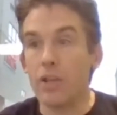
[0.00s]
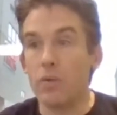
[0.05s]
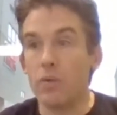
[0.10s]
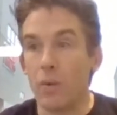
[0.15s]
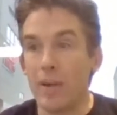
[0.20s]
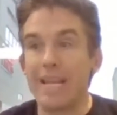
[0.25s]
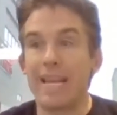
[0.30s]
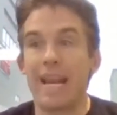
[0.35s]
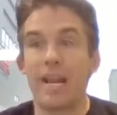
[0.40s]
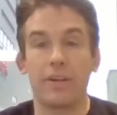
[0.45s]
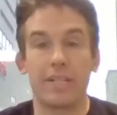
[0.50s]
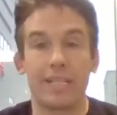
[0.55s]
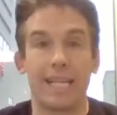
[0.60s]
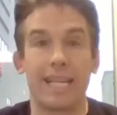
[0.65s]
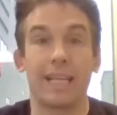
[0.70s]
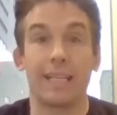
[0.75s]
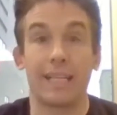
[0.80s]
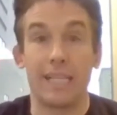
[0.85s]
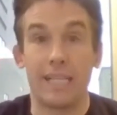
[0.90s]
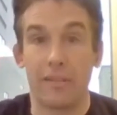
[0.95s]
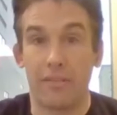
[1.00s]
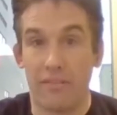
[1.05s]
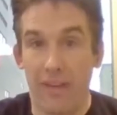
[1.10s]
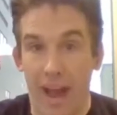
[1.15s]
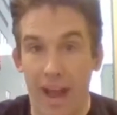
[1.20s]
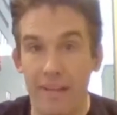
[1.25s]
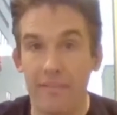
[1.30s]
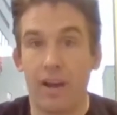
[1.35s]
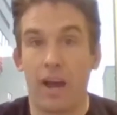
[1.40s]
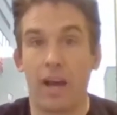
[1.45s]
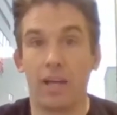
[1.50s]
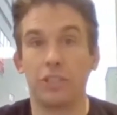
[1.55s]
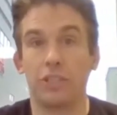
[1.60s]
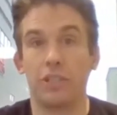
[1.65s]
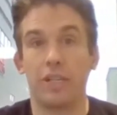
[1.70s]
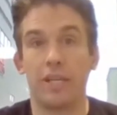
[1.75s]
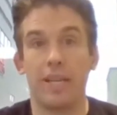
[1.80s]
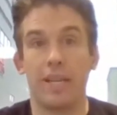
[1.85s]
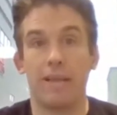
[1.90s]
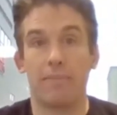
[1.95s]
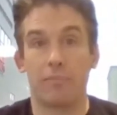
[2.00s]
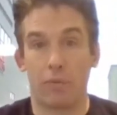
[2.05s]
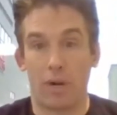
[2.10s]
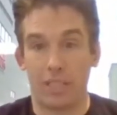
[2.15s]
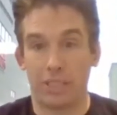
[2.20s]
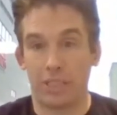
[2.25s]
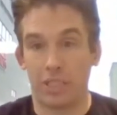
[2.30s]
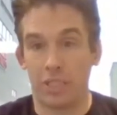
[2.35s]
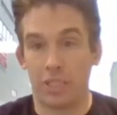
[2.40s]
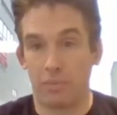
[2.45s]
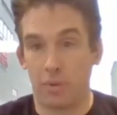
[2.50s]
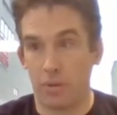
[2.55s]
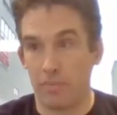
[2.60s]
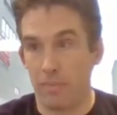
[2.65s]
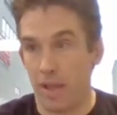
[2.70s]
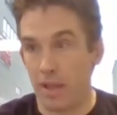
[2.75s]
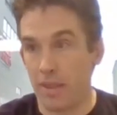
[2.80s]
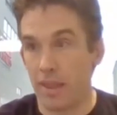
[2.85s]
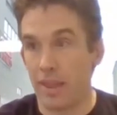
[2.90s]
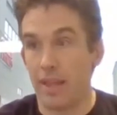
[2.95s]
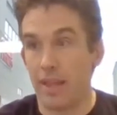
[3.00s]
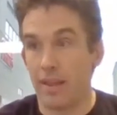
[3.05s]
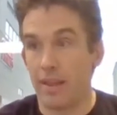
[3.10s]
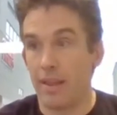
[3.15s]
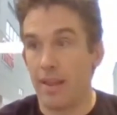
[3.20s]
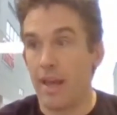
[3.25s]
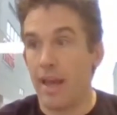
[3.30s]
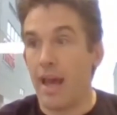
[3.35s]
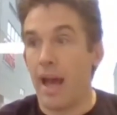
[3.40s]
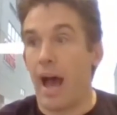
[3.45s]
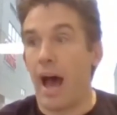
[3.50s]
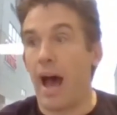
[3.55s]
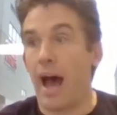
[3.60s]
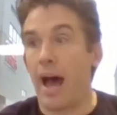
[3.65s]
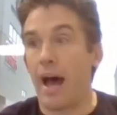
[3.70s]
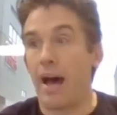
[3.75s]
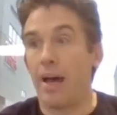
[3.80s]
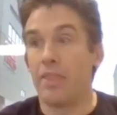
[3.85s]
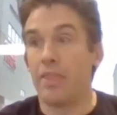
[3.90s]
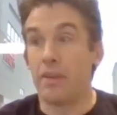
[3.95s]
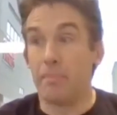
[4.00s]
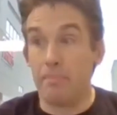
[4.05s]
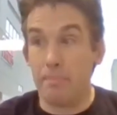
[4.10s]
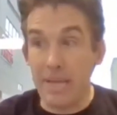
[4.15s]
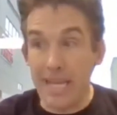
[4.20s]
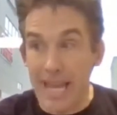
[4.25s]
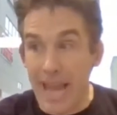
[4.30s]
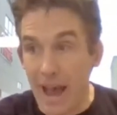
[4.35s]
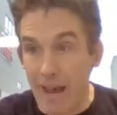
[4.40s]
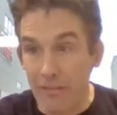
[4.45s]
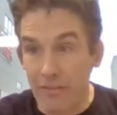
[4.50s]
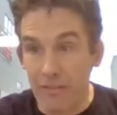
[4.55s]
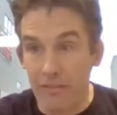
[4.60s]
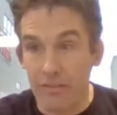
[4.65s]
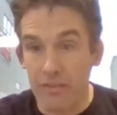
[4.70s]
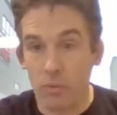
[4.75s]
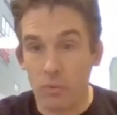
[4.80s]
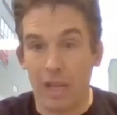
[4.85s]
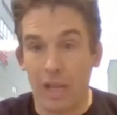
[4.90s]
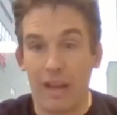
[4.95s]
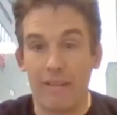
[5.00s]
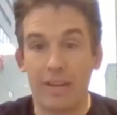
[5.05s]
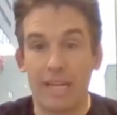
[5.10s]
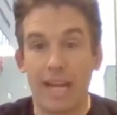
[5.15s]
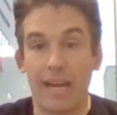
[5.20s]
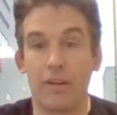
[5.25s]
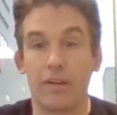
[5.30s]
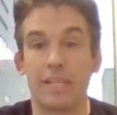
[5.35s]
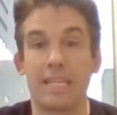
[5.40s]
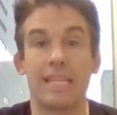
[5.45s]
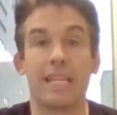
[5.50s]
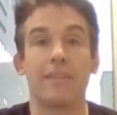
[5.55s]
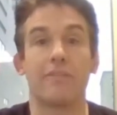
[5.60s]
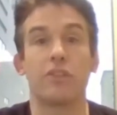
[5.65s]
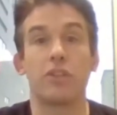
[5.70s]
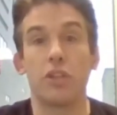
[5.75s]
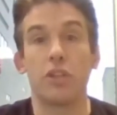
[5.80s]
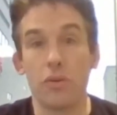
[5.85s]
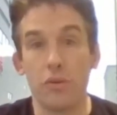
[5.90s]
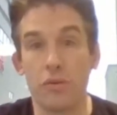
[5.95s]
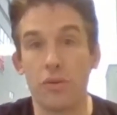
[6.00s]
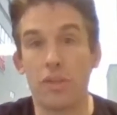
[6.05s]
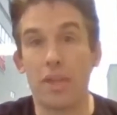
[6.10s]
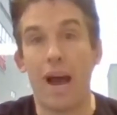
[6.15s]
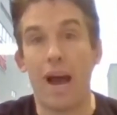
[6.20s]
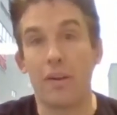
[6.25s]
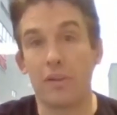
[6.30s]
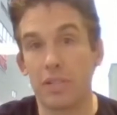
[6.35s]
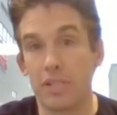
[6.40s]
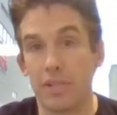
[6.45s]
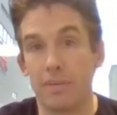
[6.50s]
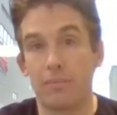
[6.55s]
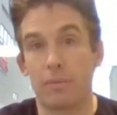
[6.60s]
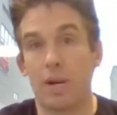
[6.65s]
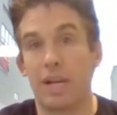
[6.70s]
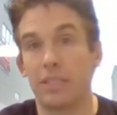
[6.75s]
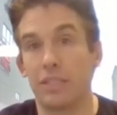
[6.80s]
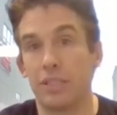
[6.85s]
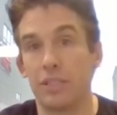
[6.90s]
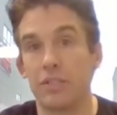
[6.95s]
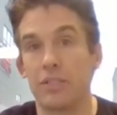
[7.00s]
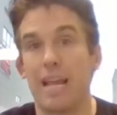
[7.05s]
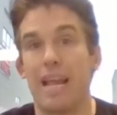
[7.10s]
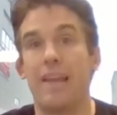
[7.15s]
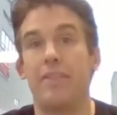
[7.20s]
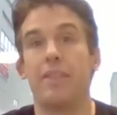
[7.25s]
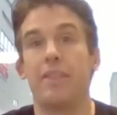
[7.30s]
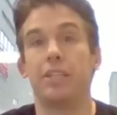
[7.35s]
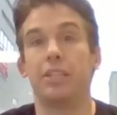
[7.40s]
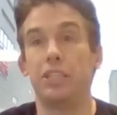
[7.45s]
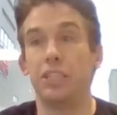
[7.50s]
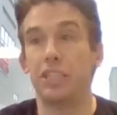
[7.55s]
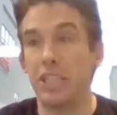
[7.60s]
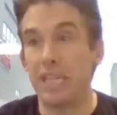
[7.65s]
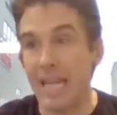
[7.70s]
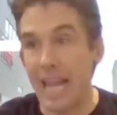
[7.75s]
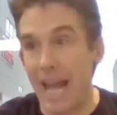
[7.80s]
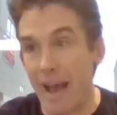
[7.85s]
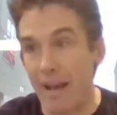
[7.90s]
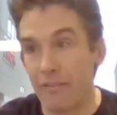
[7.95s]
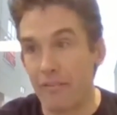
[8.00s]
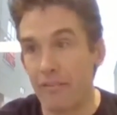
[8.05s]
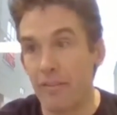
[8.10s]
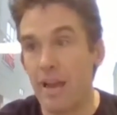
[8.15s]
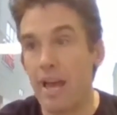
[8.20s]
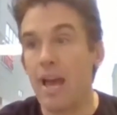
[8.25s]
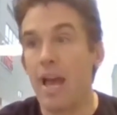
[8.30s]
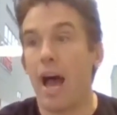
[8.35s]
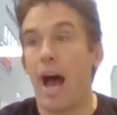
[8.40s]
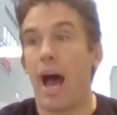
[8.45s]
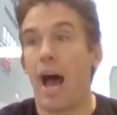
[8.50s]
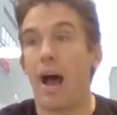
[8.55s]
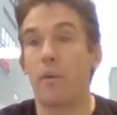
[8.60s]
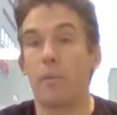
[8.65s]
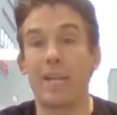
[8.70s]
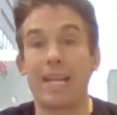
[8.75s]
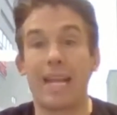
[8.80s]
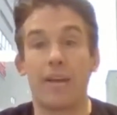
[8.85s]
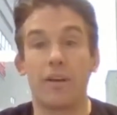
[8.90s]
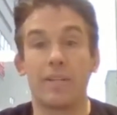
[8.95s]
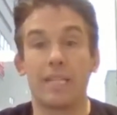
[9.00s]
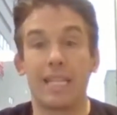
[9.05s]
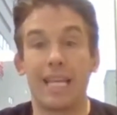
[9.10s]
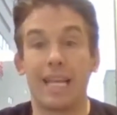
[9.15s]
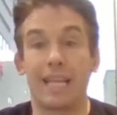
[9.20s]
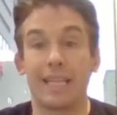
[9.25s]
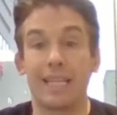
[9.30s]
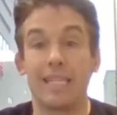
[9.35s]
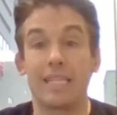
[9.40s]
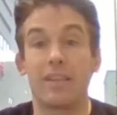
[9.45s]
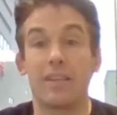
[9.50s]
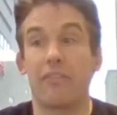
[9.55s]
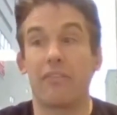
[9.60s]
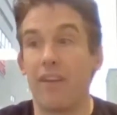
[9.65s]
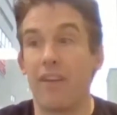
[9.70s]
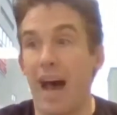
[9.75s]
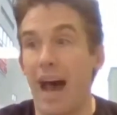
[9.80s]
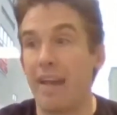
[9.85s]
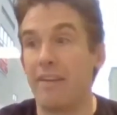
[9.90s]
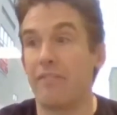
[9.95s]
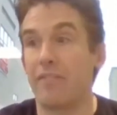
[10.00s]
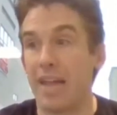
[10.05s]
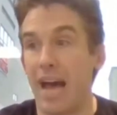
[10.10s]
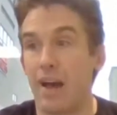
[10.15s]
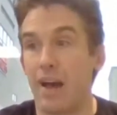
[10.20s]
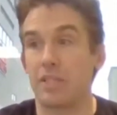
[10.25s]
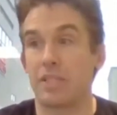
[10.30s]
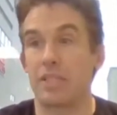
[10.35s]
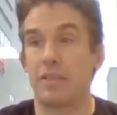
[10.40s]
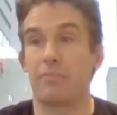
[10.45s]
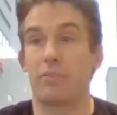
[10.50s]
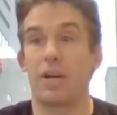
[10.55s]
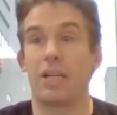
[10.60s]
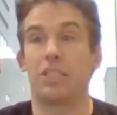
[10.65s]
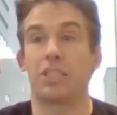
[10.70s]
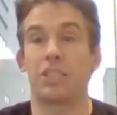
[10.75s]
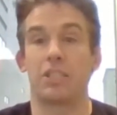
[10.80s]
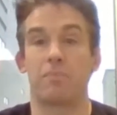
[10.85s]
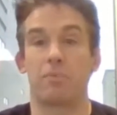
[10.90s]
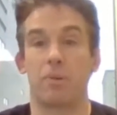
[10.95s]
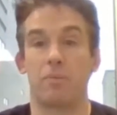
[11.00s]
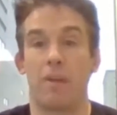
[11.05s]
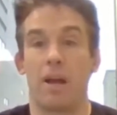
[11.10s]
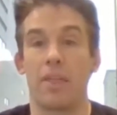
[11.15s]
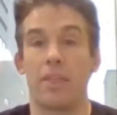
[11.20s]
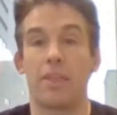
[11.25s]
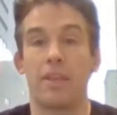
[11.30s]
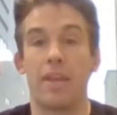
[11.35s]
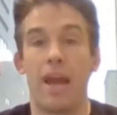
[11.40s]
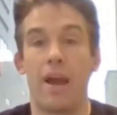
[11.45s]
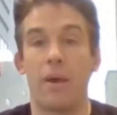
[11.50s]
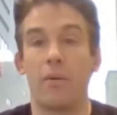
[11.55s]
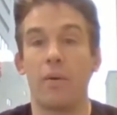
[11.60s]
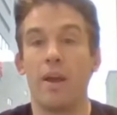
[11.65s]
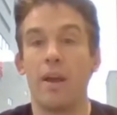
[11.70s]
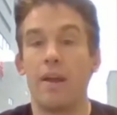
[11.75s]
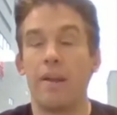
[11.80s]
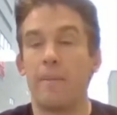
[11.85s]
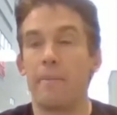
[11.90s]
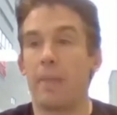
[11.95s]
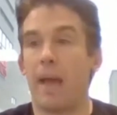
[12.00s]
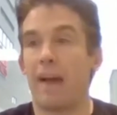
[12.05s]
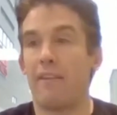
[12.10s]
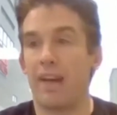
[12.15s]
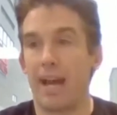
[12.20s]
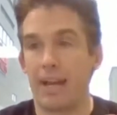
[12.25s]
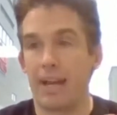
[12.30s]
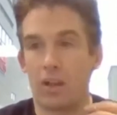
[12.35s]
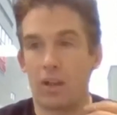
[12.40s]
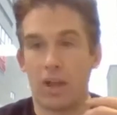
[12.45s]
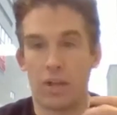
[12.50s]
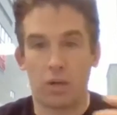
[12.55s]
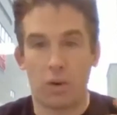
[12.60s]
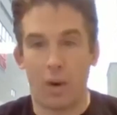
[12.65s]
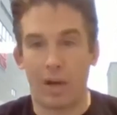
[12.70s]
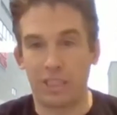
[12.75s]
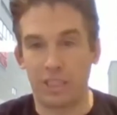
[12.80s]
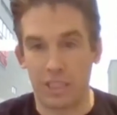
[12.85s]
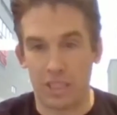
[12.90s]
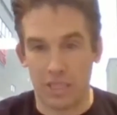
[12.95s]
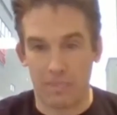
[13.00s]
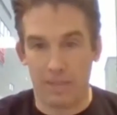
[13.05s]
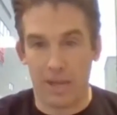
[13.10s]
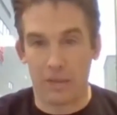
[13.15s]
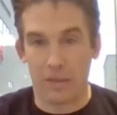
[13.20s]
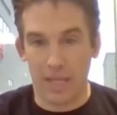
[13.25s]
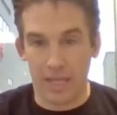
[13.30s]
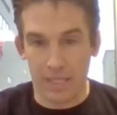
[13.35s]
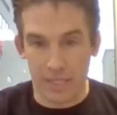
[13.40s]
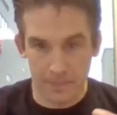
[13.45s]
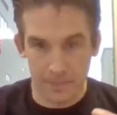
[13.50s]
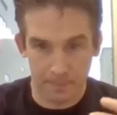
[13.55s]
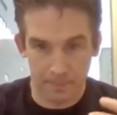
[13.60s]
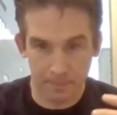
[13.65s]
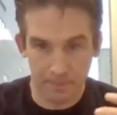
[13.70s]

we guarantee at least 500 impressions per month. The BF will have a guarantee of 2,000 impressions, and the GF, we guarantee at least 5,000 impressions per month. Now, I've had a lot of questions about this,